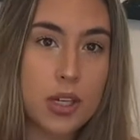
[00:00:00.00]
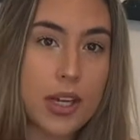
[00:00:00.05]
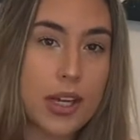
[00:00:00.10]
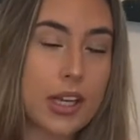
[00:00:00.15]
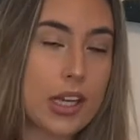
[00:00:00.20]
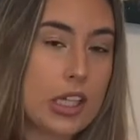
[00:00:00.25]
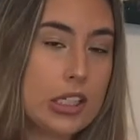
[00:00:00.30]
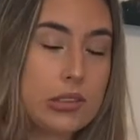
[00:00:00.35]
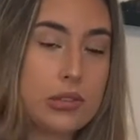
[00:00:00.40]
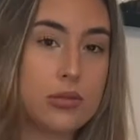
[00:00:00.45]

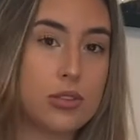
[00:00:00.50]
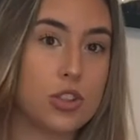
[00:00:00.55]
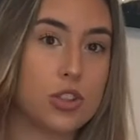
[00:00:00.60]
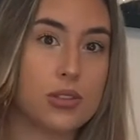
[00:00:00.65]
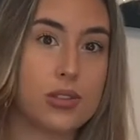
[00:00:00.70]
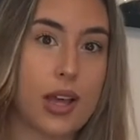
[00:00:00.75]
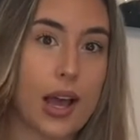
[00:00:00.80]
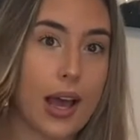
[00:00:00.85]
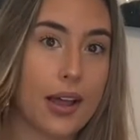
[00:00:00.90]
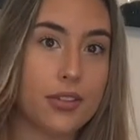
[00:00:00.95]
I
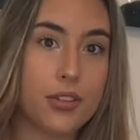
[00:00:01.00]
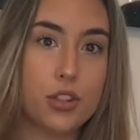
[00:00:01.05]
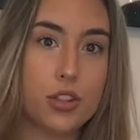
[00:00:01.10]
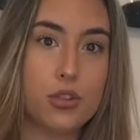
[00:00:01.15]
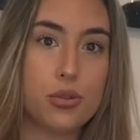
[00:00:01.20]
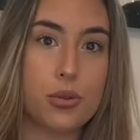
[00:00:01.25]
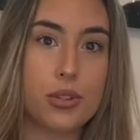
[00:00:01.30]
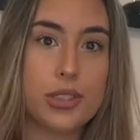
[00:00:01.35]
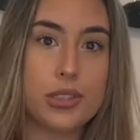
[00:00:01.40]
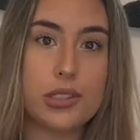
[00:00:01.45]
just had the
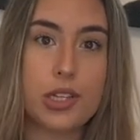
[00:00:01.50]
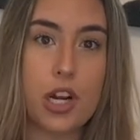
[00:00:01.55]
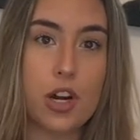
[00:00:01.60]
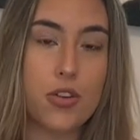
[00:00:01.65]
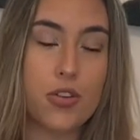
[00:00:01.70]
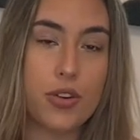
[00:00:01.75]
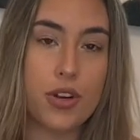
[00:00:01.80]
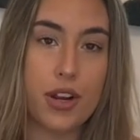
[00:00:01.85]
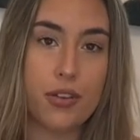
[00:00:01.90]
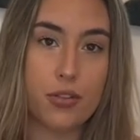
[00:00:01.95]
shortest hair
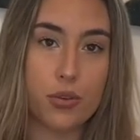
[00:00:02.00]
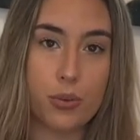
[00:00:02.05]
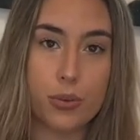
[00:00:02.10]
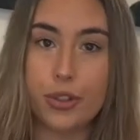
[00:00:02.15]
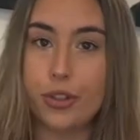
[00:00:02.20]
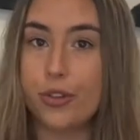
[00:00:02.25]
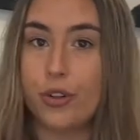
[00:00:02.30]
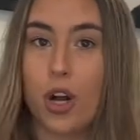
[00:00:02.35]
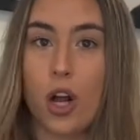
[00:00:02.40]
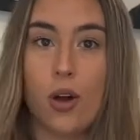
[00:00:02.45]
and it never
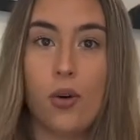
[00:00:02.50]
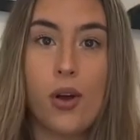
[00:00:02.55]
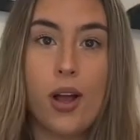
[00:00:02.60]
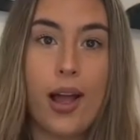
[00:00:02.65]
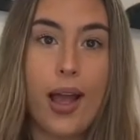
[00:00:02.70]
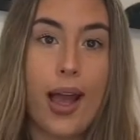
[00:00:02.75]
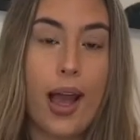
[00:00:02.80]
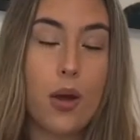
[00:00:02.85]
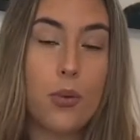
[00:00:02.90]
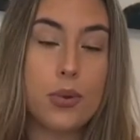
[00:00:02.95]
would grow,
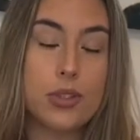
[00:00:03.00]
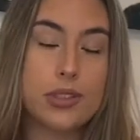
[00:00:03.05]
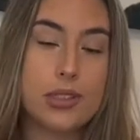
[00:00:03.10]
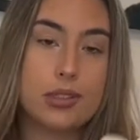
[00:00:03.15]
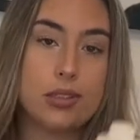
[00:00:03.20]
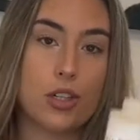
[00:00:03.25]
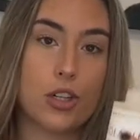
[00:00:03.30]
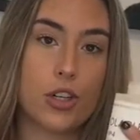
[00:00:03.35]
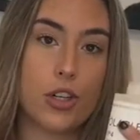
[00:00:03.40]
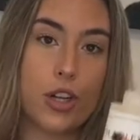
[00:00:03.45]
and once I
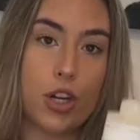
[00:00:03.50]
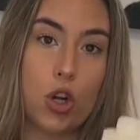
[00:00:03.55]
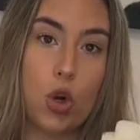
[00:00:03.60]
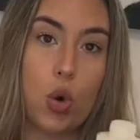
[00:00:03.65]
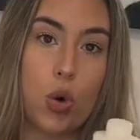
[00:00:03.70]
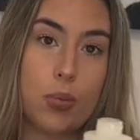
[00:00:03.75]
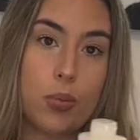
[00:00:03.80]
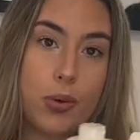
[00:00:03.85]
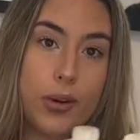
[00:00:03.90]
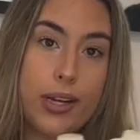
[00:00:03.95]
started
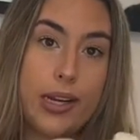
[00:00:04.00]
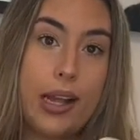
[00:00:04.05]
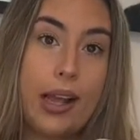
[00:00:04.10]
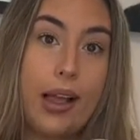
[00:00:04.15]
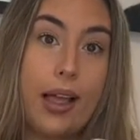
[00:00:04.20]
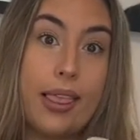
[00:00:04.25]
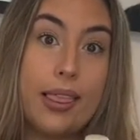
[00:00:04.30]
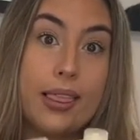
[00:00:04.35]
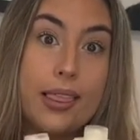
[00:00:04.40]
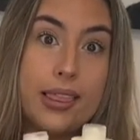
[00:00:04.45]
incorporating
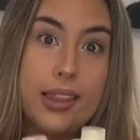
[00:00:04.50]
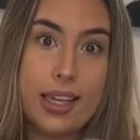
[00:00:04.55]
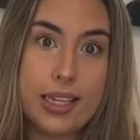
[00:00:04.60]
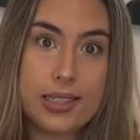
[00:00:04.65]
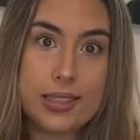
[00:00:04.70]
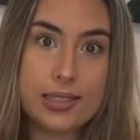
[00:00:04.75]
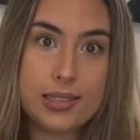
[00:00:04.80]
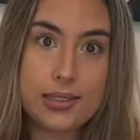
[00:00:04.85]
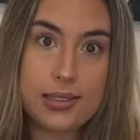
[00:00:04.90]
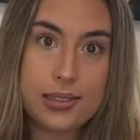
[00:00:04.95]

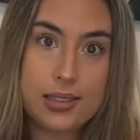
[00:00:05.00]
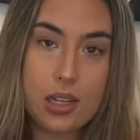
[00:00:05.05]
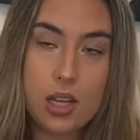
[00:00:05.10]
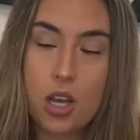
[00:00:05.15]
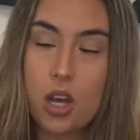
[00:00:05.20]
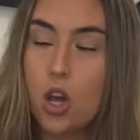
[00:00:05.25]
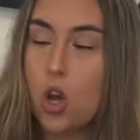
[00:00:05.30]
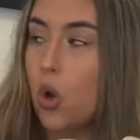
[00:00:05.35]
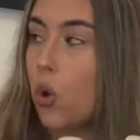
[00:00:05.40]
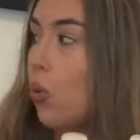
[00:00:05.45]
this
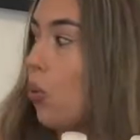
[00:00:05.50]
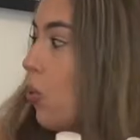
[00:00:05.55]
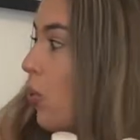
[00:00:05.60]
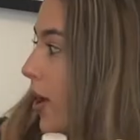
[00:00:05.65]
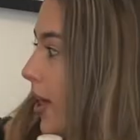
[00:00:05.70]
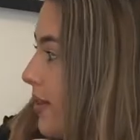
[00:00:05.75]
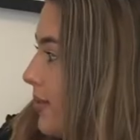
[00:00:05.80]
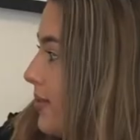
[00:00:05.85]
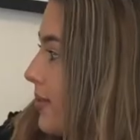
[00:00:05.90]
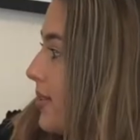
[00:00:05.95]

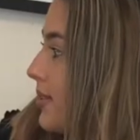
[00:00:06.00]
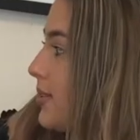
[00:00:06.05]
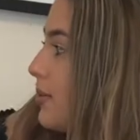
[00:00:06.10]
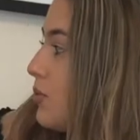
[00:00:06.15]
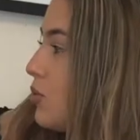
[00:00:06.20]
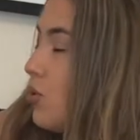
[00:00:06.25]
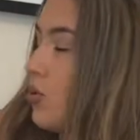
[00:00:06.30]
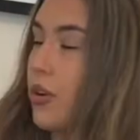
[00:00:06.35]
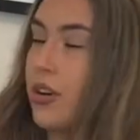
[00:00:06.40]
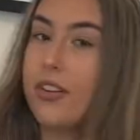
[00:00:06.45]
with
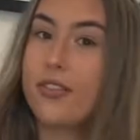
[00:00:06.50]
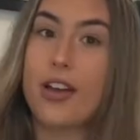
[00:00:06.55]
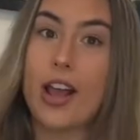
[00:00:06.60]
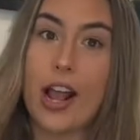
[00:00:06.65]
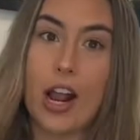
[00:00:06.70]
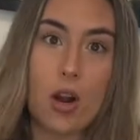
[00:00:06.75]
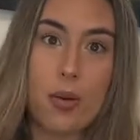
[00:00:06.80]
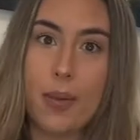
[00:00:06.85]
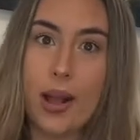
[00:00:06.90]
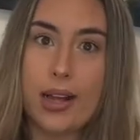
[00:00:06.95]
some sort of a
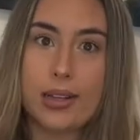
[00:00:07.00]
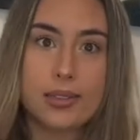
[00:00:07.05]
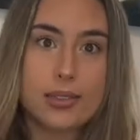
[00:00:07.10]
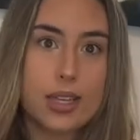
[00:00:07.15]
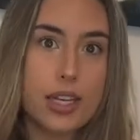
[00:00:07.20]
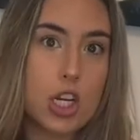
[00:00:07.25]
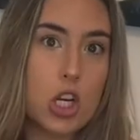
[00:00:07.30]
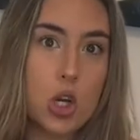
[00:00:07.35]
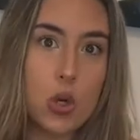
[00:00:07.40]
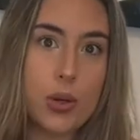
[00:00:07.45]
hair mask,
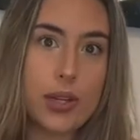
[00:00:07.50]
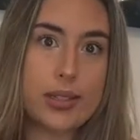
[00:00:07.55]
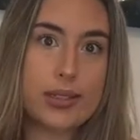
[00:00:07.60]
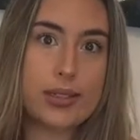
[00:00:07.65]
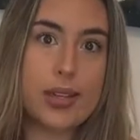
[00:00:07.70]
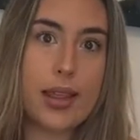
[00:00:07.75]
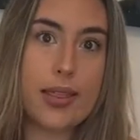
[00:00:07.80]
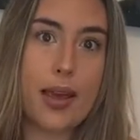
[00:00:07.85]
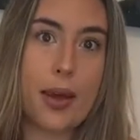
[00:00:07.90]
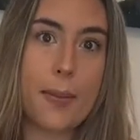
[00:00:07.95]
I
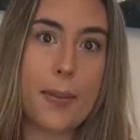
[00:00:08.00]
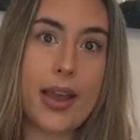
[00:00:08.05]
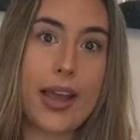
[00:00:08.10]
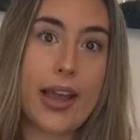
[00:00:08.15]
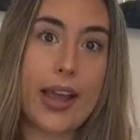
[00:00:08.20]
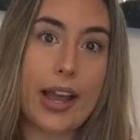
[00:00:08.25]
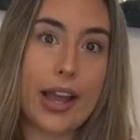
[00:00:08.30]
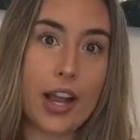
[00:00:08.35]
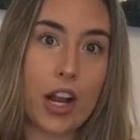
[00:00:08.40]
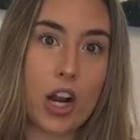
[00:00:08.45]
noticed that my
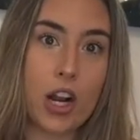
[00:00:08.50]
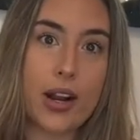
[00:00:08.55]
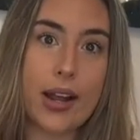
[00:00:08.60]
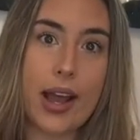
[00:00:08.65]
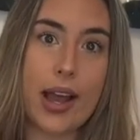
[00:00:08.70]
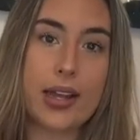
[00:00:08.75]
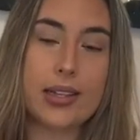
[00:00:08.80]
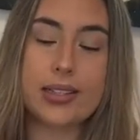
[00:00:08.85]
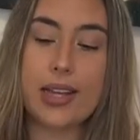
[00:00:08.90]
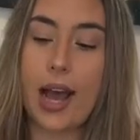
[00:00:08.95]
hair
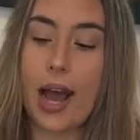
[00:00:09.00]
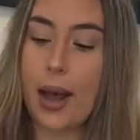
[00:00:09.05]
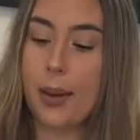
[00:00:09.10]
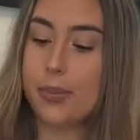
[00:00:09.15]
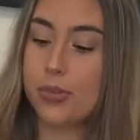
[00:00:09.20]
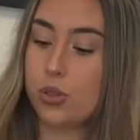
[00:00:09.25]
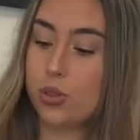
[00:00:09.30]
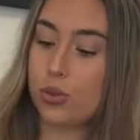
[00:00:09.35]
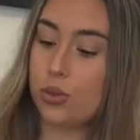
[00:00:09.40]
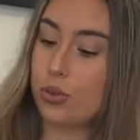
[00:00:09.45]
has
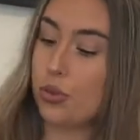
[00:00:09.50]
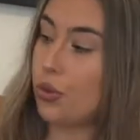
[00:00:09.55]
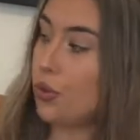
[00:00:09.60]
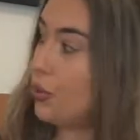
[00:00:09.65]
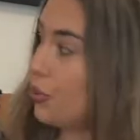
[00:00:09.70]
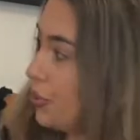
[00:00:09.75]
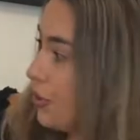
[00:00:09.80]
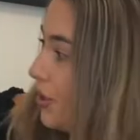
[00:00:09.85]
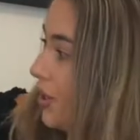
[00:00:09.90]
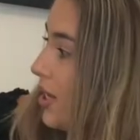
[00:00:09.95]

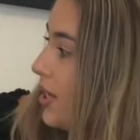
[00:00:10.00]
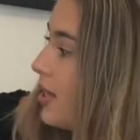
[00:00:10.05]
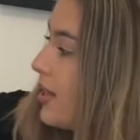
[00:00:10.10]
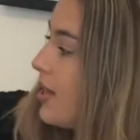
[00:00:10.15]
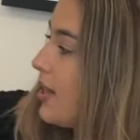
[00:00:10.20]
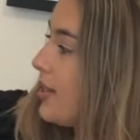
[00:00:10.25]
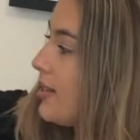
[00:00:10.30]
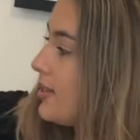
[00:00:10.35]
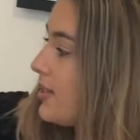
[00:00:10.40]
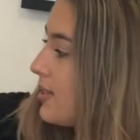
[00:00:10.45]
absolutely
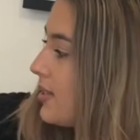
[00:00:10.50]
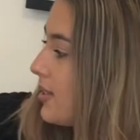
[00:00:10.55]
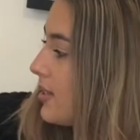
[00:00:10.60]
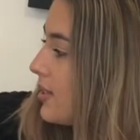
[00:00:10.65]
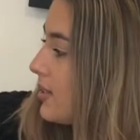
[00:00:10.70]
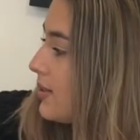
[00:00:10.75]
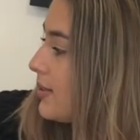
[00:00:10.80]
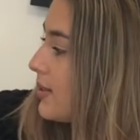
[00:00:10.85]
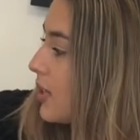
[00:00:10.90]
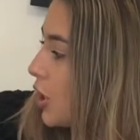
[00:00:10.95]
seen
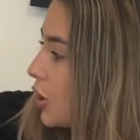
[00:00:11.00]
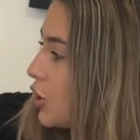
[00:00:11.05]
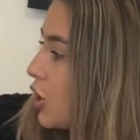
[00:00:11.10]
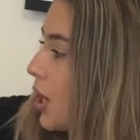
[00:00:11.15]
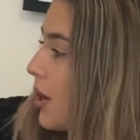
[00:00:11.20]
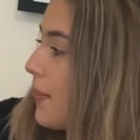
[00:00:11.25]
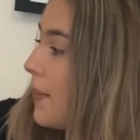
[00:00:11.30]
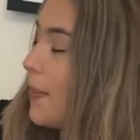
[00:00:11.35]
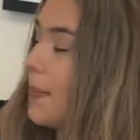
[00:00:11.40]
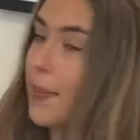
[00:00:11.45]
such
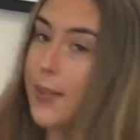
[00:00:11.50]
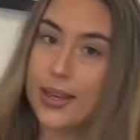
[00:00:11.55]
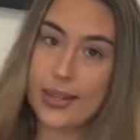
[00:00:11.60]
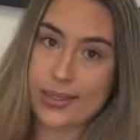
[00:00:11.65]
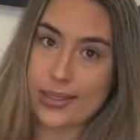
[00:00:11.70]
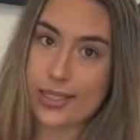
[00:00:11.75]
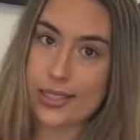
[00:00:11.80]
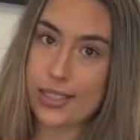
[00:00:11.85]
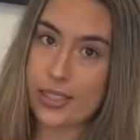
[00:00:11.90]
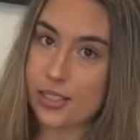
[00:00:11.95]
amazing